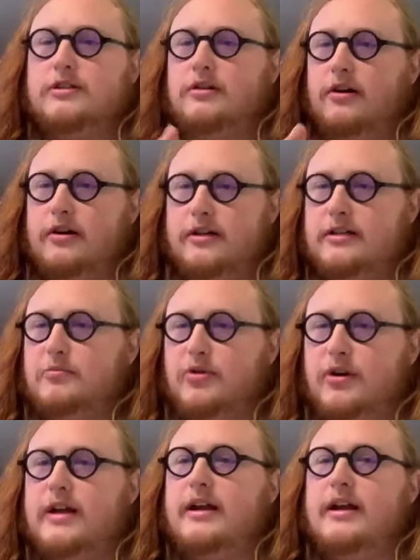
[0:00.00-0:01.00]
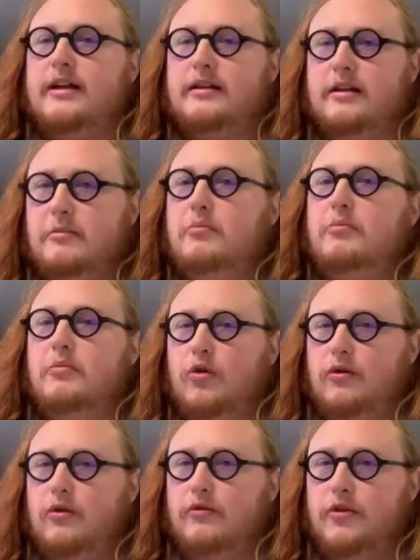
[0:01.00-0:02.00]
starting to bring in
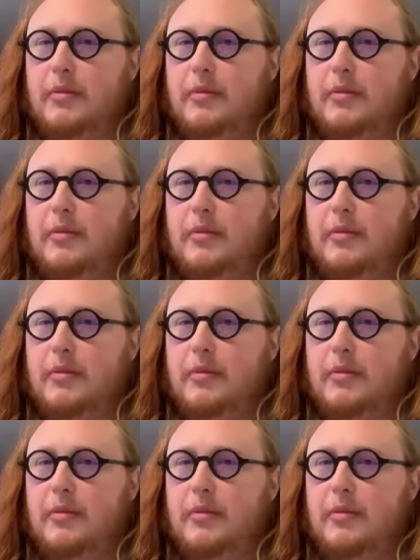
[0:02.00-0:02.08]
more of